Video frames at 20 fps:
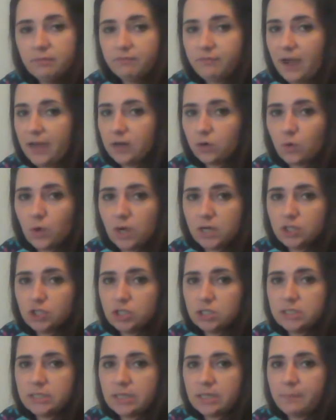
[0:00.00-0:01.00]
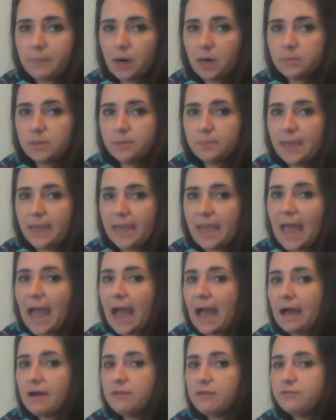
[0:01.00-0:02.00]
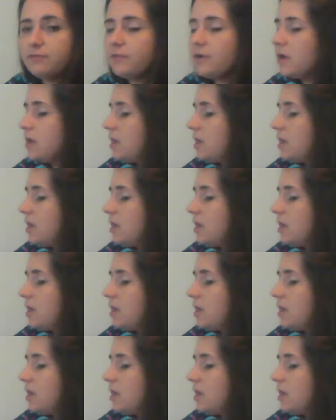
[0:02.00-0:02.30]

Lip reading: final questions that Barbie may have,